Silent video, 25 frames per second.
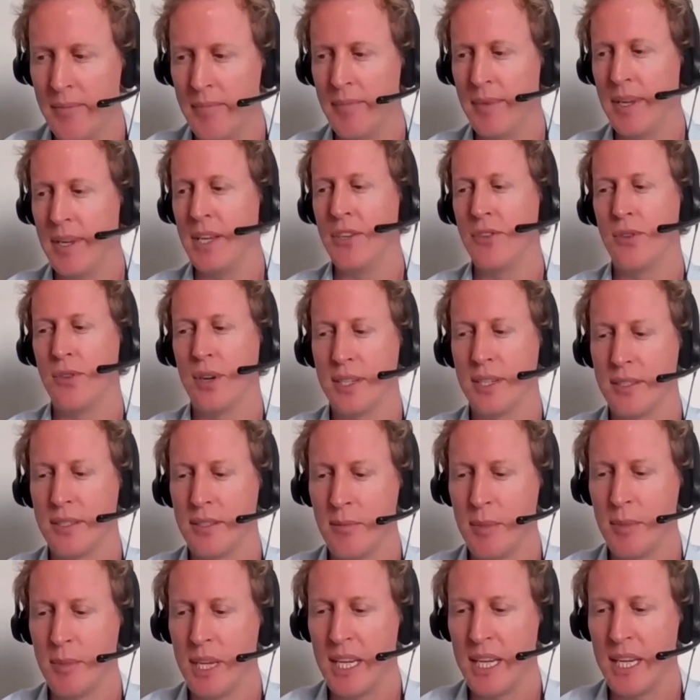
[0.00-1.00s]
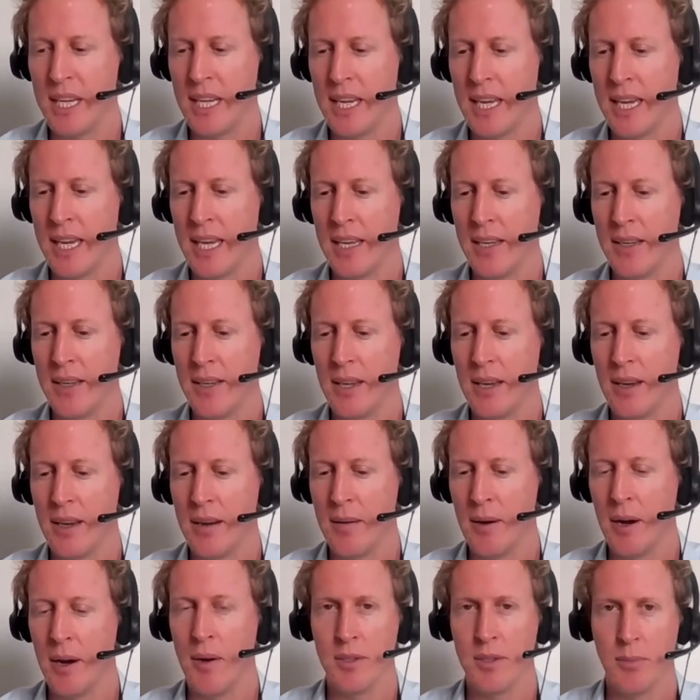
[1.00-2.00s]
interest to me, and
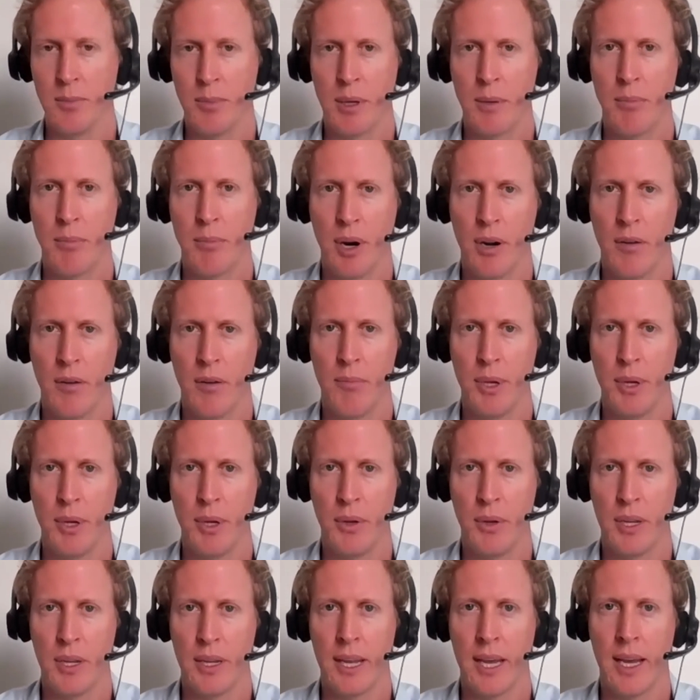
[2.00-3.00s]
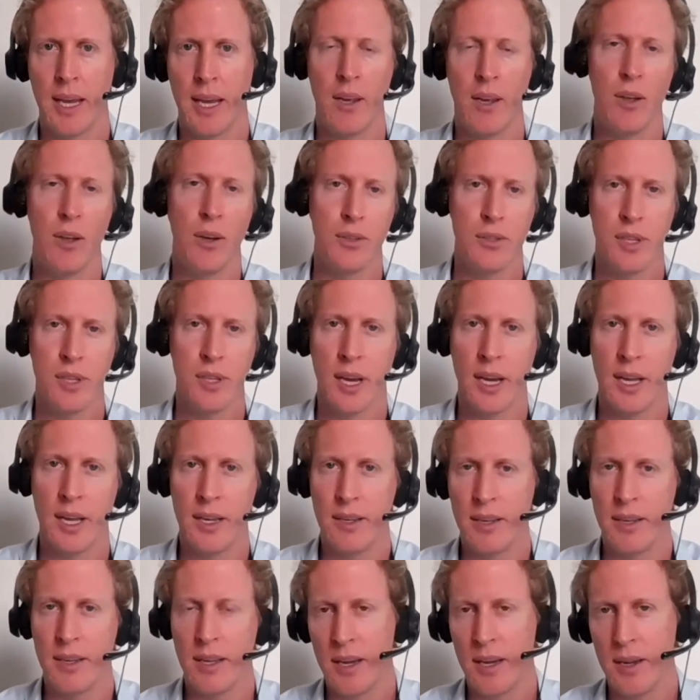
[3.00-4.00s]
I was a big part of building that alongside
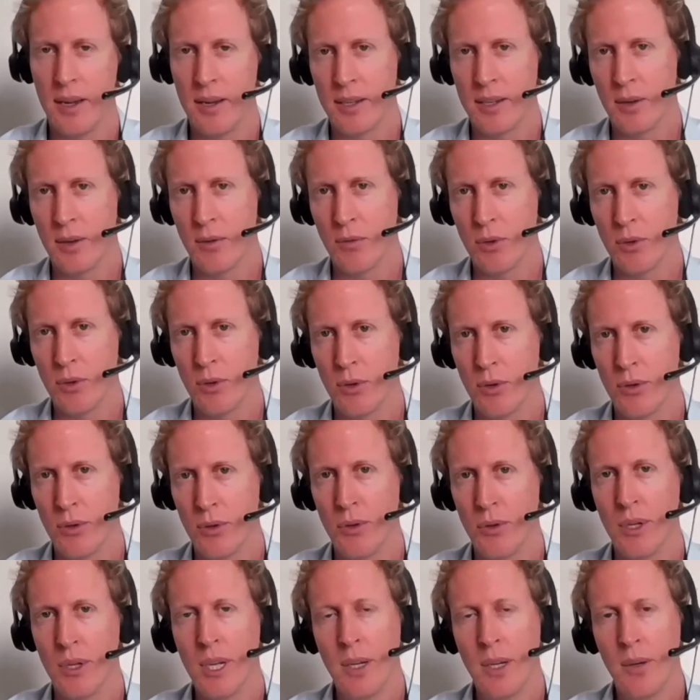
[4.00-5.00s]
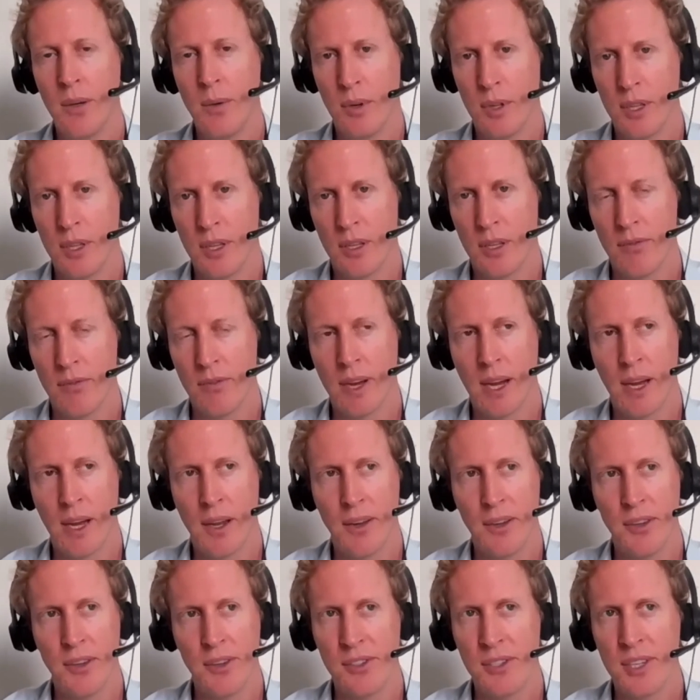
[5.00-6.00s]
Rahul, one of the other
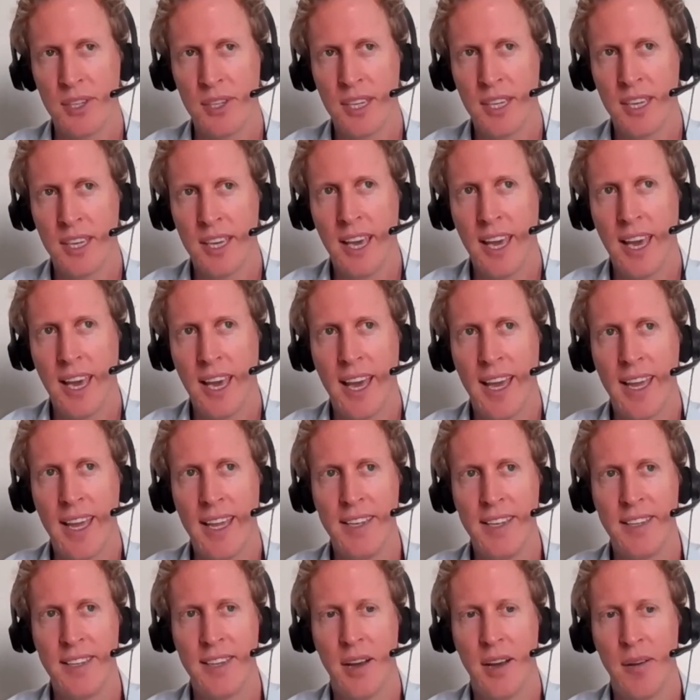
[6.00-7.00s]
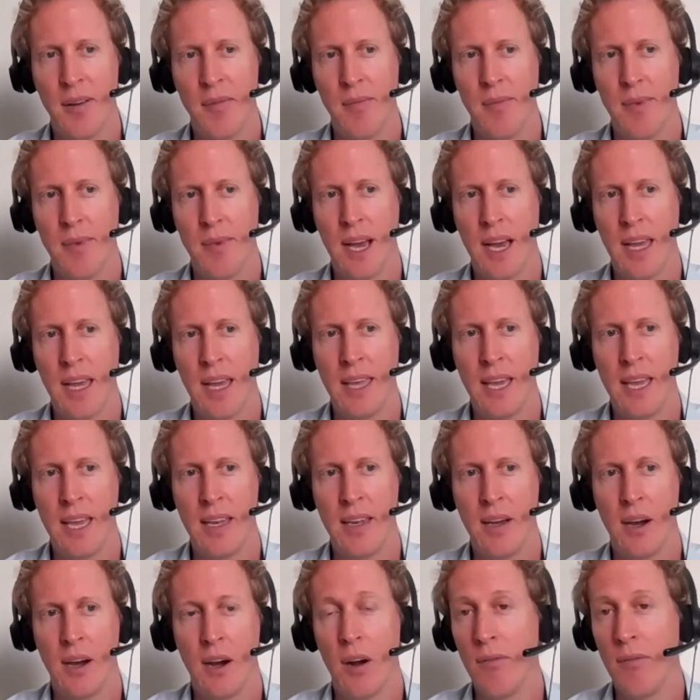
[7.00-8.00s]
founders, and
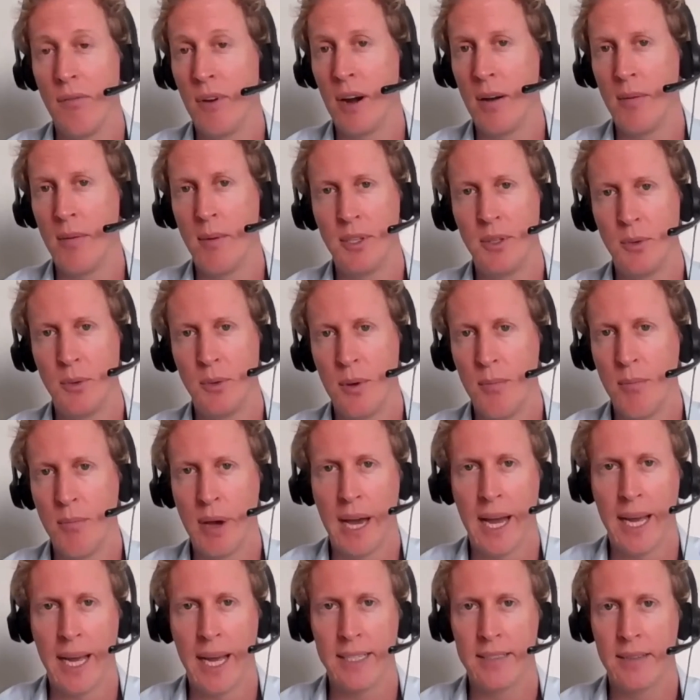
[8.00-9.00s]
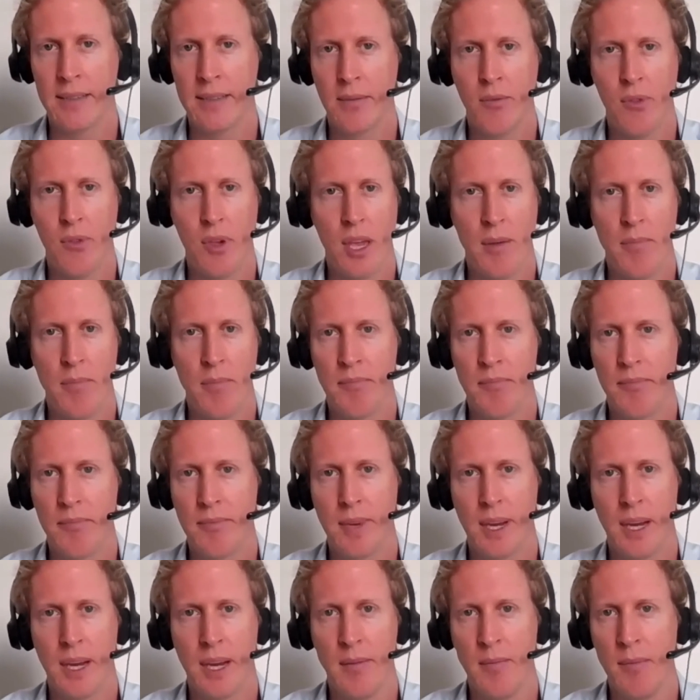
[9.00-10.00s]
then our environmental impact theme
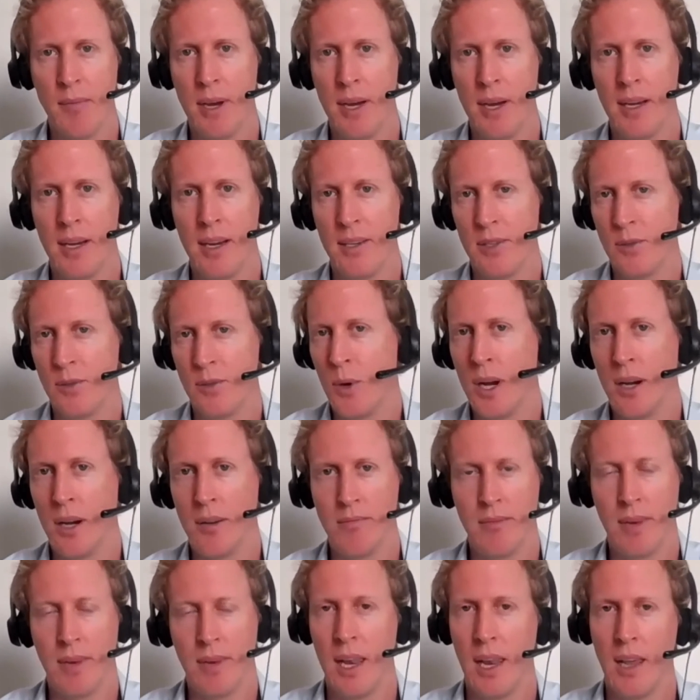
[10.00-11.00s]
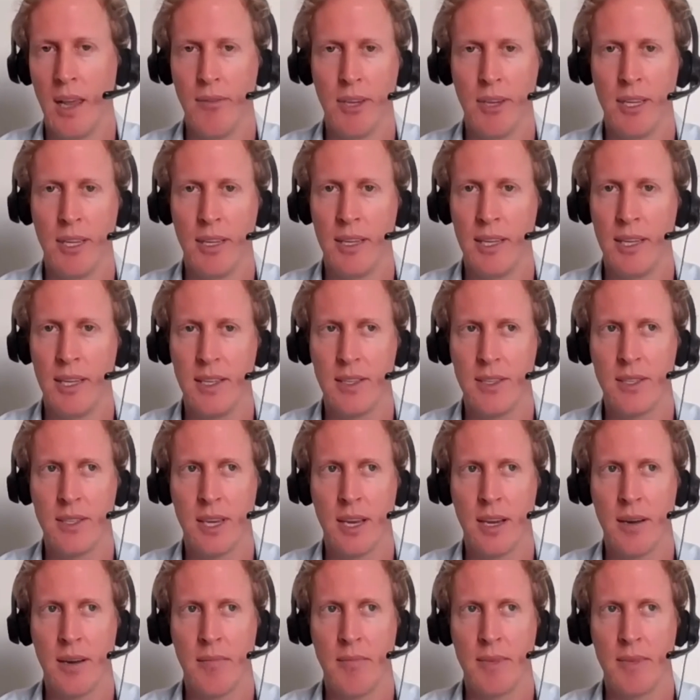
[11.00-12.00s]
as well. I love it. It's
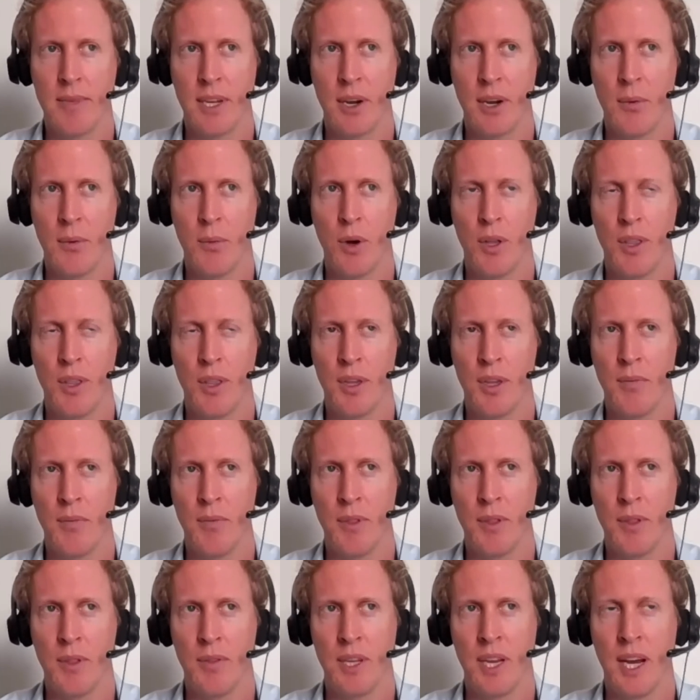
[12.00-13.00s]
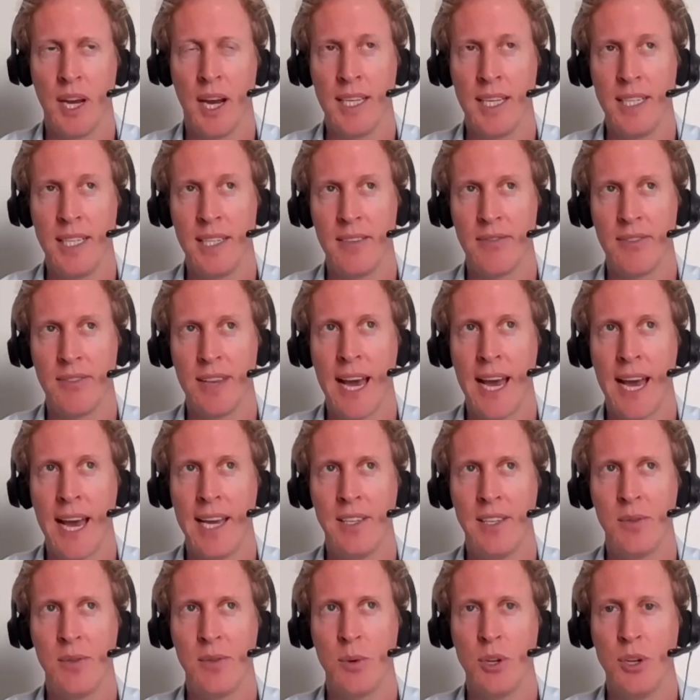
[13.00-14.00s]
what the idea of
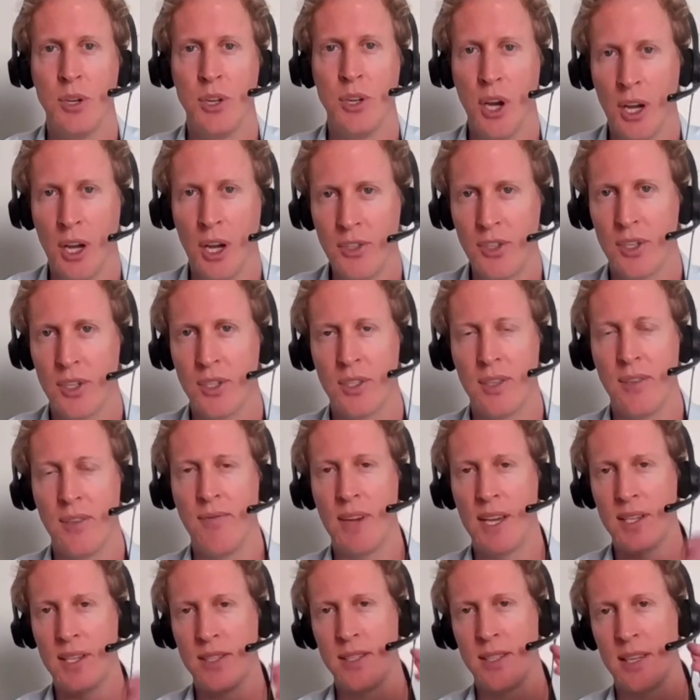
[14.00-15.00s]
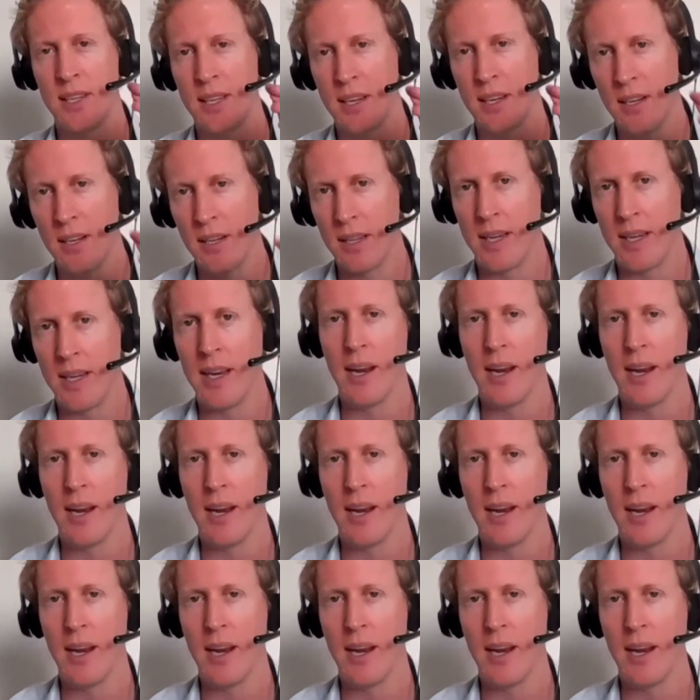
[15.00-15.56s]
that is, we're not just investing in clean